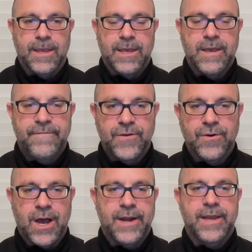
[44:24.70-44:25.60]
If you're
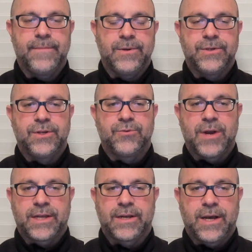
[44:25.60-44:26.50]
not able to just
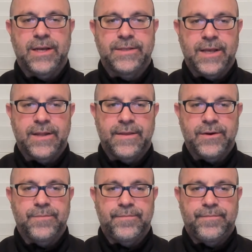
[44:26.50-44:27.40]
recognize that
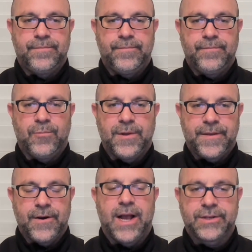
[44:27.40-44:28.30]
what
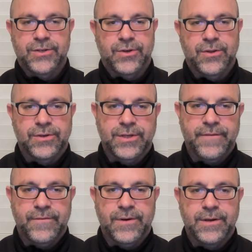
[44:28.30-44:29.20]
their actions are, their
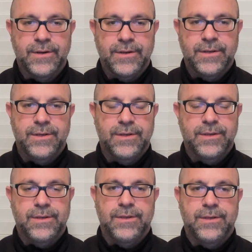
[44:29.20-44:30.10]
suffering,
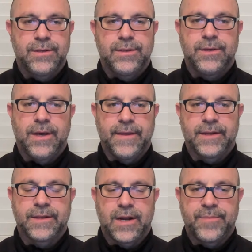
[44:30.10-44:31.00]
and that
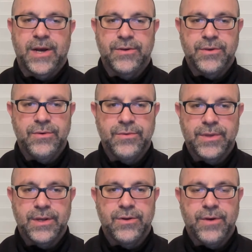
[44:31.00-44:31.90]
it's not about you,
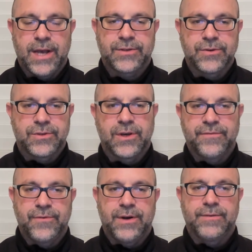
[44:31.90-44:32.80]
then you ask
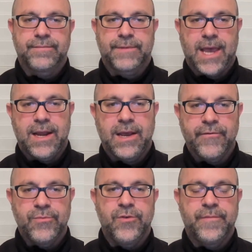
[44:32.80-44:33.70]
yourself, well, can I
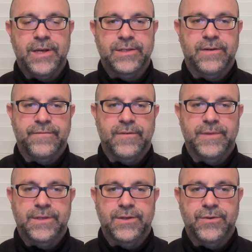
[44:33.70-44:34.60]
remove myself from
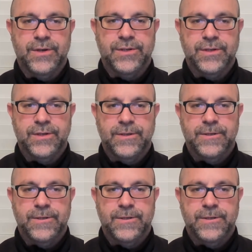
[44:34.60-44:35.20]
this situation?